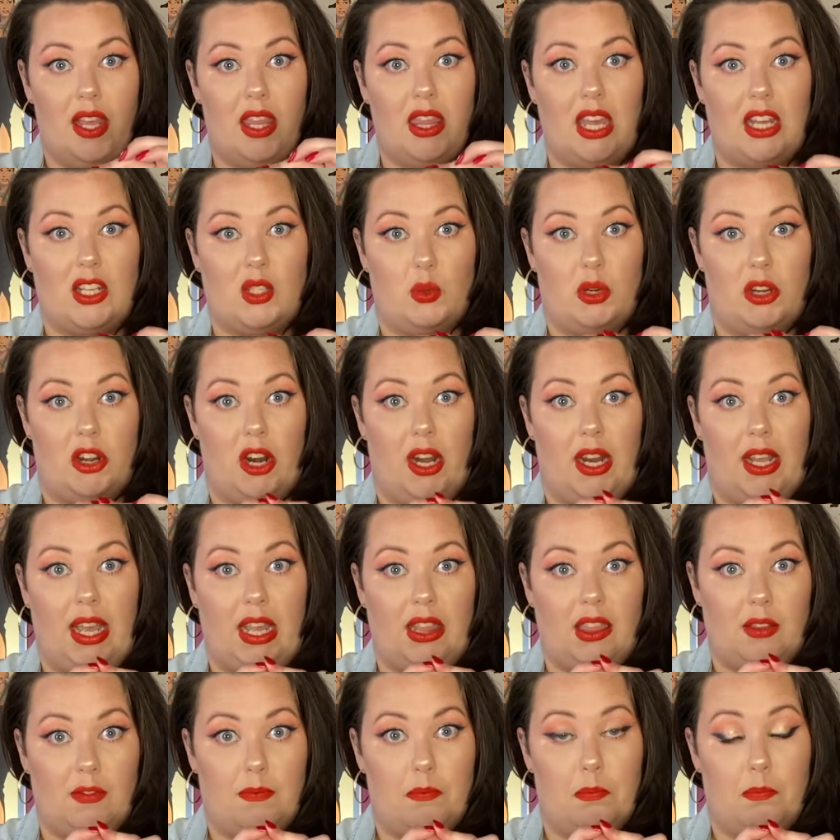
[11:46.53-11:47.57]
That's where you're going to get
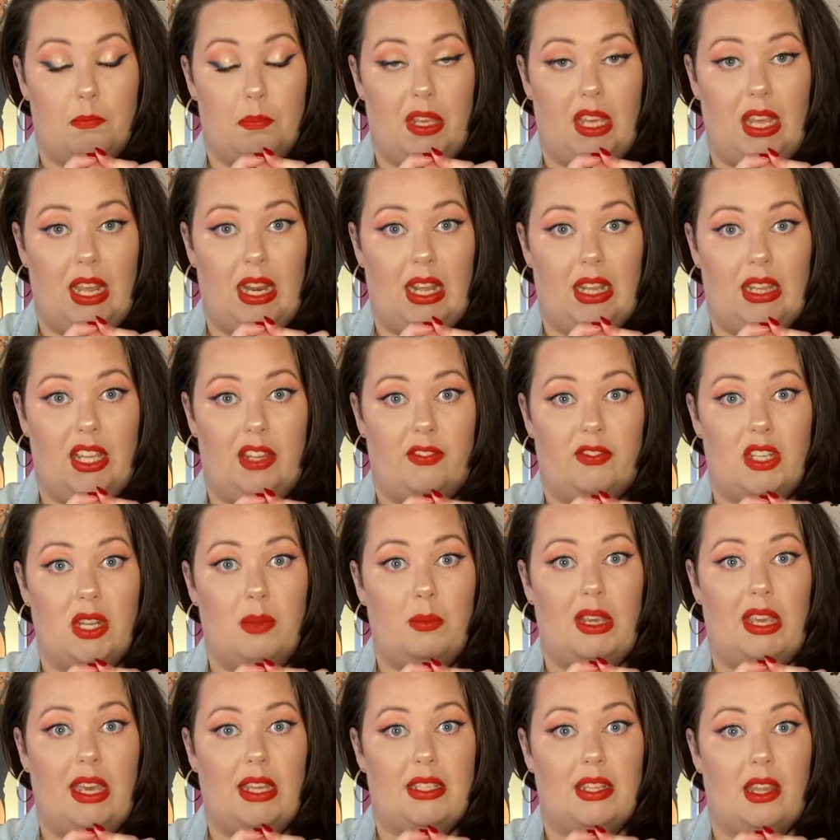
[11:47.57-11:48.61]
the beginning lifting
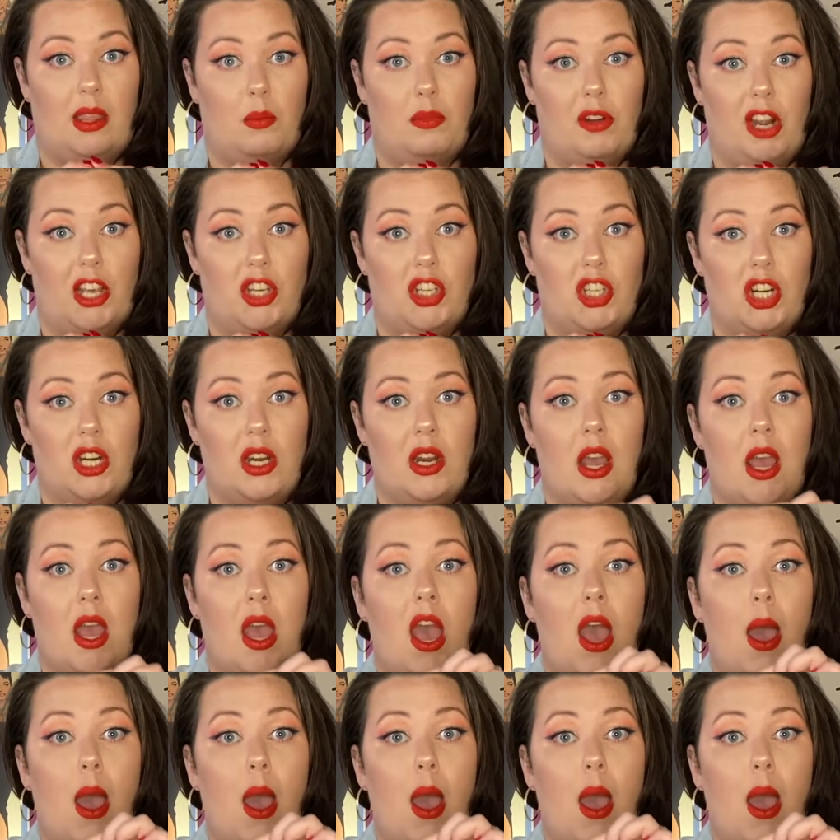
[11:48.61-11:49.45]
because of the pressure.